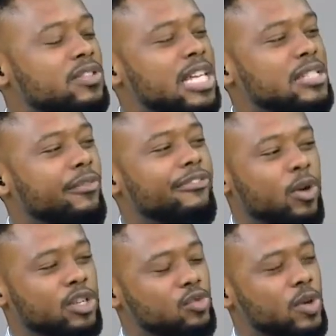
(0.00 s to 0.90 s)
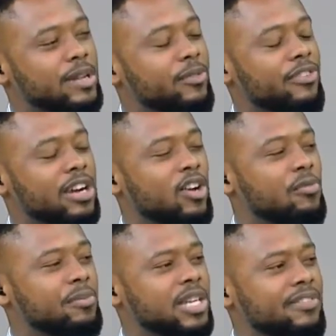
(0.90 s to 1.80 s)
of certain funds where the federal
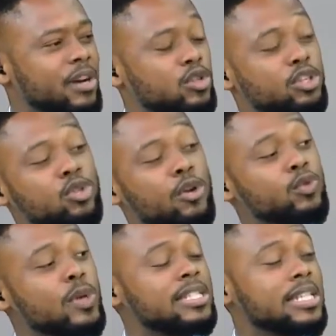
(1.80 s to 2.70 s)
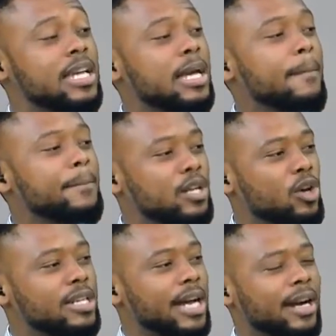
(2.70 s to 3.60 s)
government may give out to the tune of 20
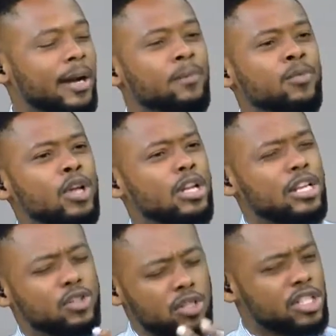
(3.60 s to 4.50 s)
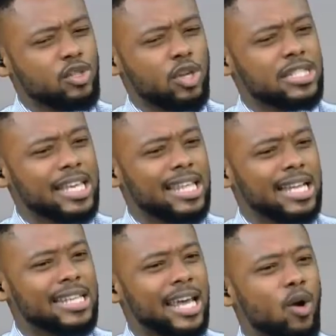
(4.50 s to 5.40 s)
billion naira. Does this not say
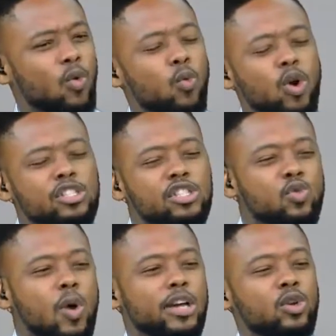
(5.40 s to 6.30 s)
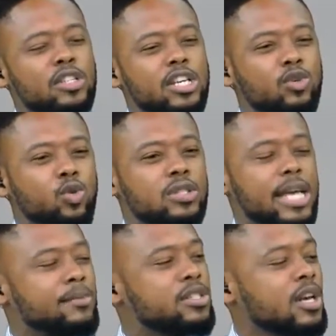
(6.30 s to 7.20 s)
that once you are not in good
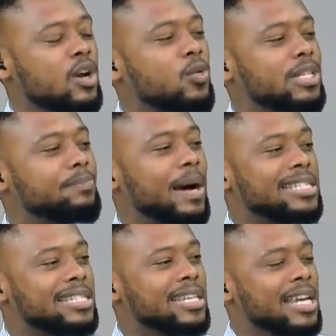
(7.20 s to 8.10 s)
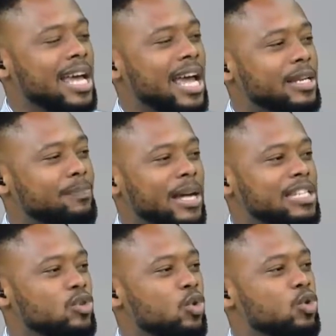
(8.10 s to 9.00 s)
terms with the party
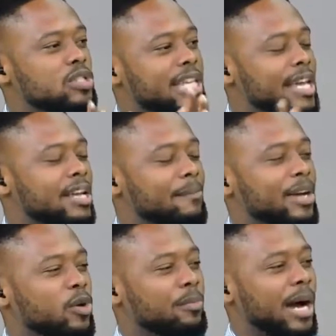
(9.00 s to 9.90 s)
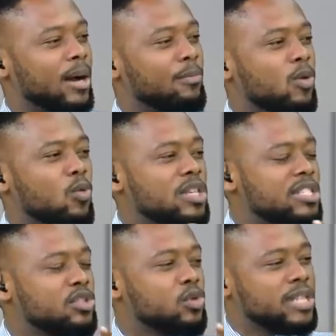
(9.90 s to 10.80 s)
no go stay by your back, but once
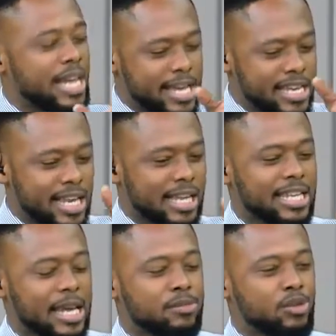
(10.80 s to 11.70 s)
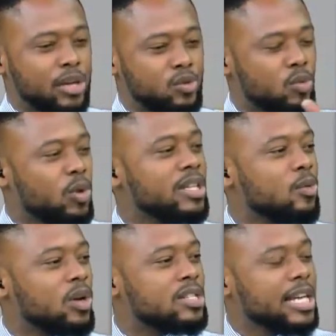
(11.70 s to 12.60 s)
you day in their terms, you are doing what they
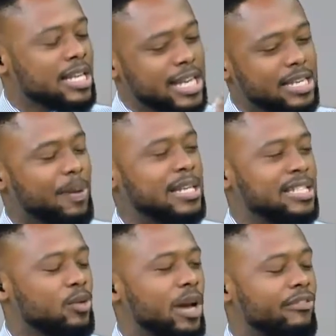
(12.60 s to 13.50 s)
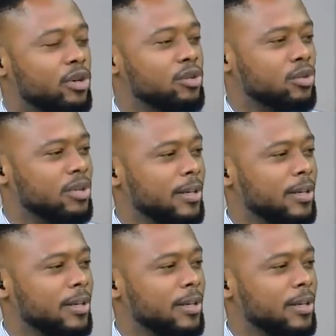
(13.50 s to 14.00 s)
want, then the party say we are for you?